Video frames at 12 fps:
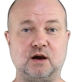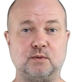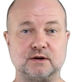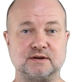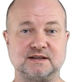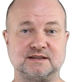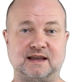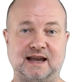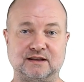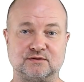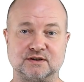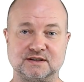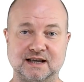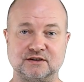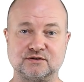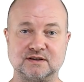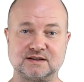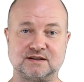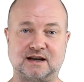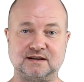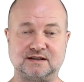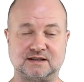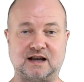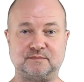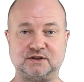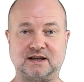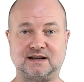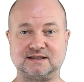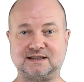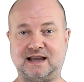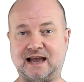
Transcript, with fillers: whereas the heterosexual study subjects